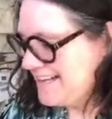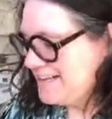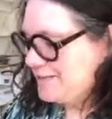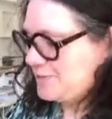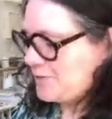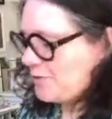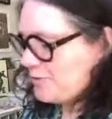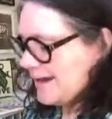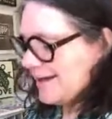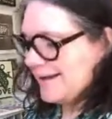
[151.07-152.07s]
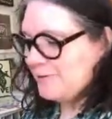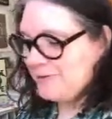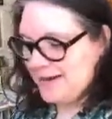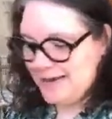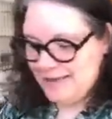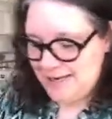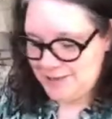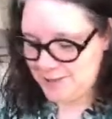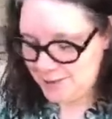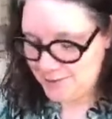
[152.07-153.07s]
So what I like
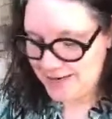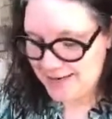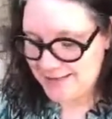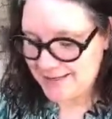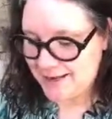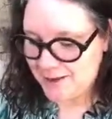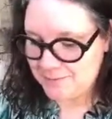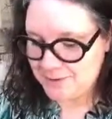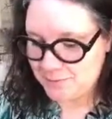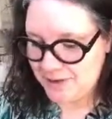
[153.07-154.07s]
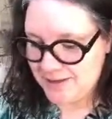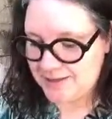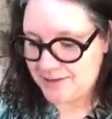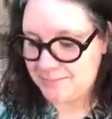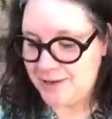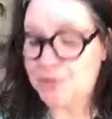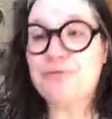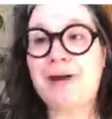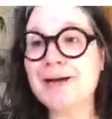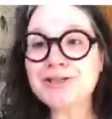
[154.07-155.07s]
too is it comes with some
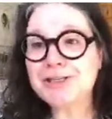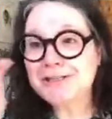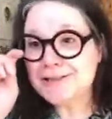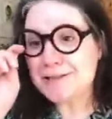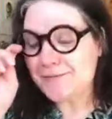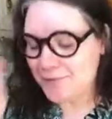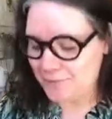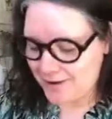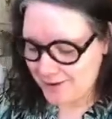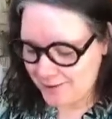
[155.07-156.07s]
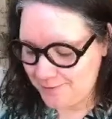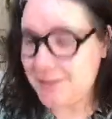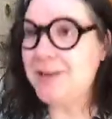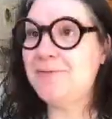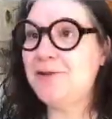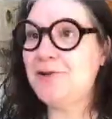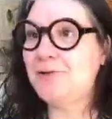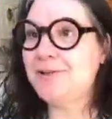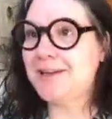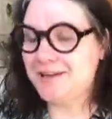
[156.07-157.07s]
directions if you want to use it. If you
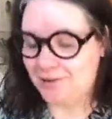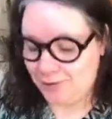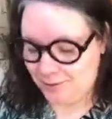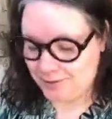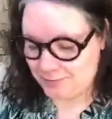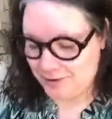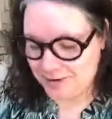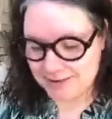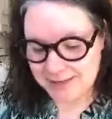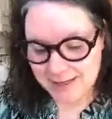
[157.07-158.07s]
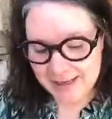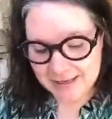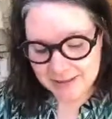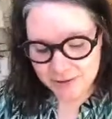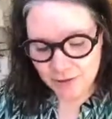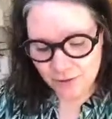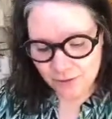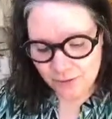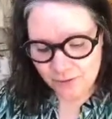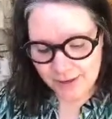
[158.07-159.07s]
don't, that always works.
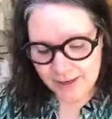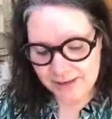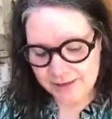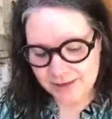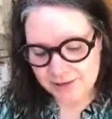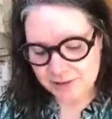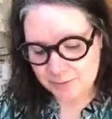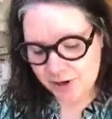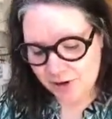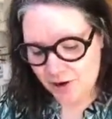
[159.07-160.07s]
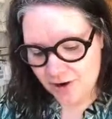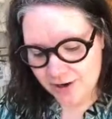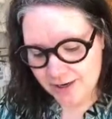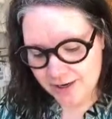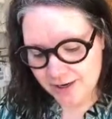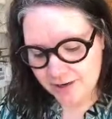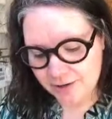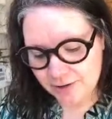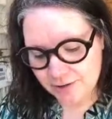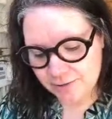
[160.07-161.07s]
So it tells you what your card kit
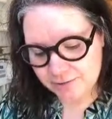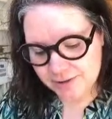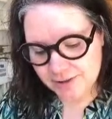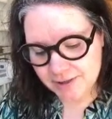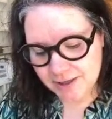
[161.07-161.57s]
includes,